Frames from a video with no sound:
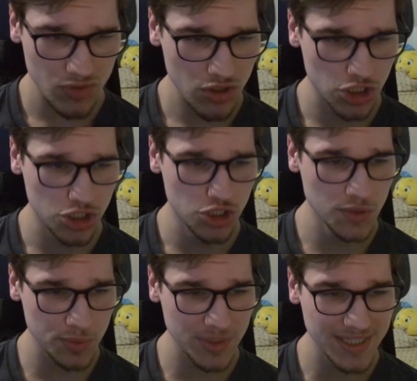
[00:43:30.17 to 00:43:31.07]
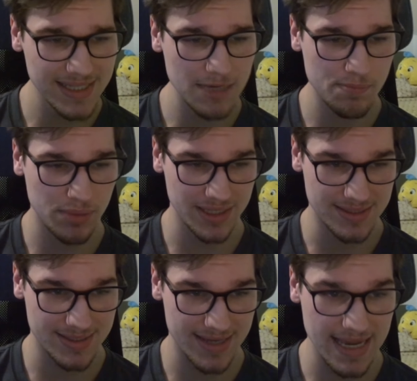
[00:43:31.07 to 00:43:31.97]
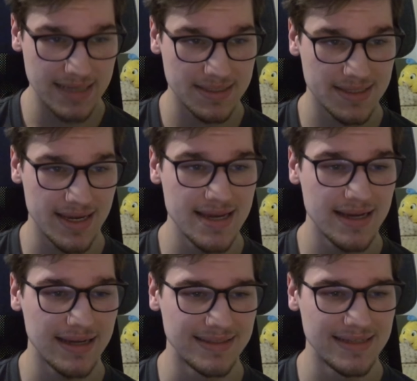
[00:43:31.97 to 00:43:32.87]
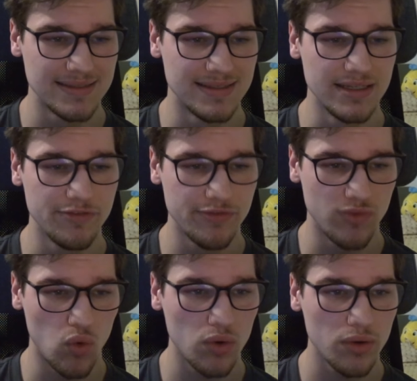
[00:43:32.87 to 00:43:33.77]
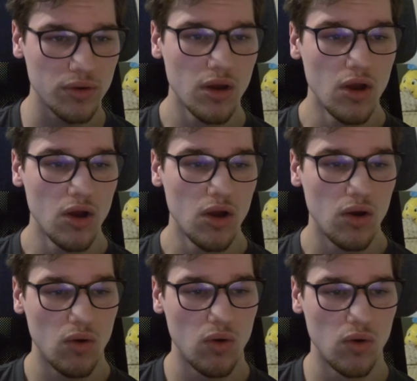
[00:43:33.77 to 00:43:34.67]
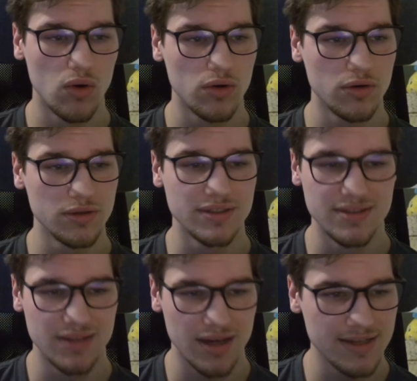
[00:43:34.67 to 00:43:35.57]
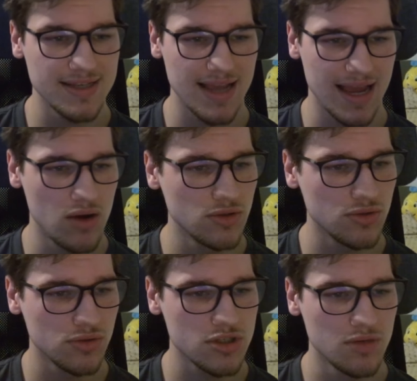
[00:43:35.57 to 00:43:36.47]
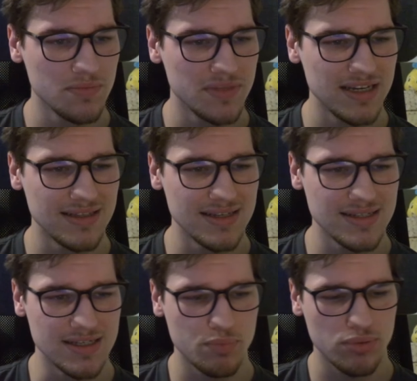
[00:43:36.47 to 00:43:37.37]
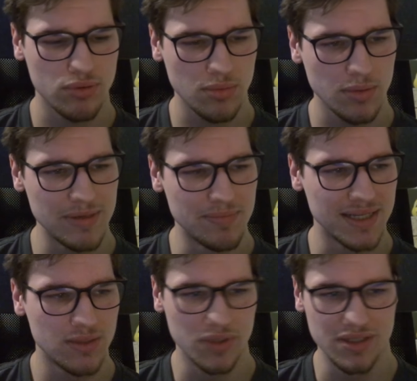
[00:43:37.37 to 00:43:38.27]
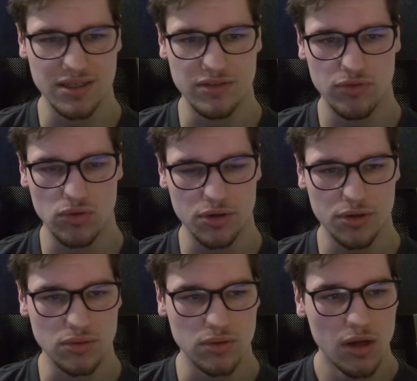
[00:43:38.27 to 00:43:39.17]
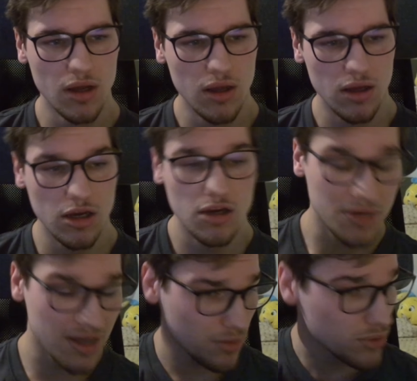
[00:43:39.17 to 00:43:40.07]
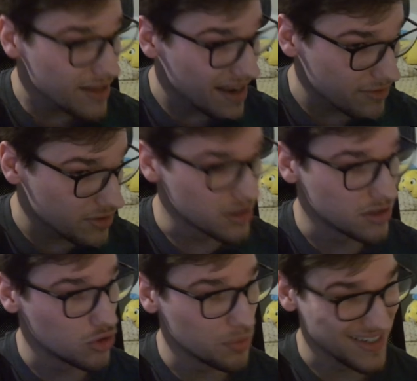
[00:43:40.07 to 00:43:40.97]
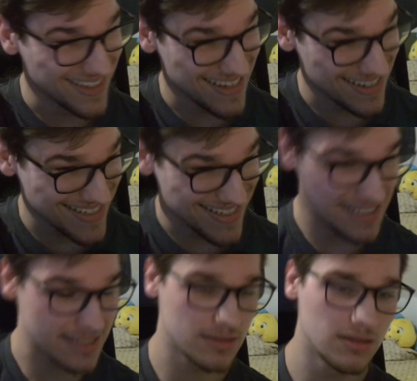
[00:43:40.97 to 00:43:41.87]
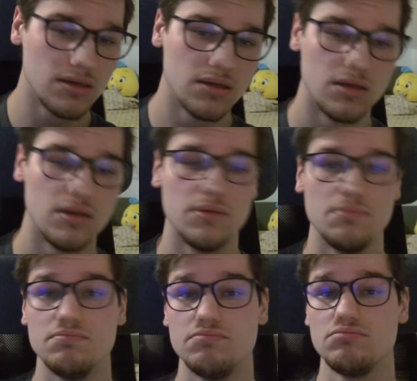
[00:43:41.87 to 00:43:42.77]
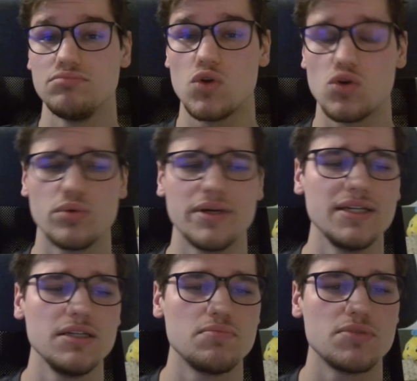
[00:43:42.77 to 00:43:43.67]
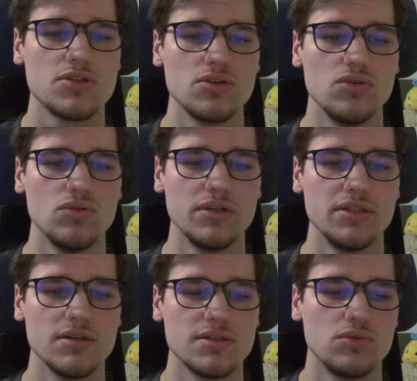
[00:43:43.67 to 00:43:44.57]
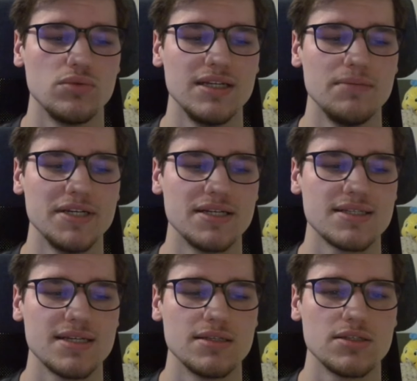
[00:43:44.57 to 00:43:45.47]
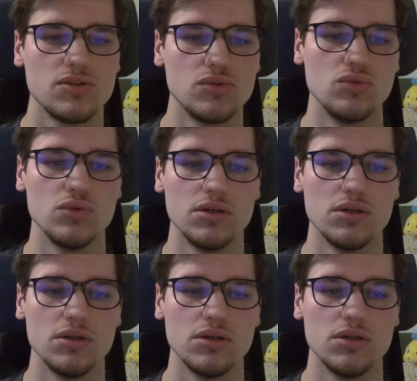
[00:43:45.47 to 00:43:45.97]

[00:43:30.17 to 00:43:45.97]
usually they play take, and then d4, or the knight out or something. This is probably met with d4 though, but I will have done an opening analysis already, so it doesn't really make sense to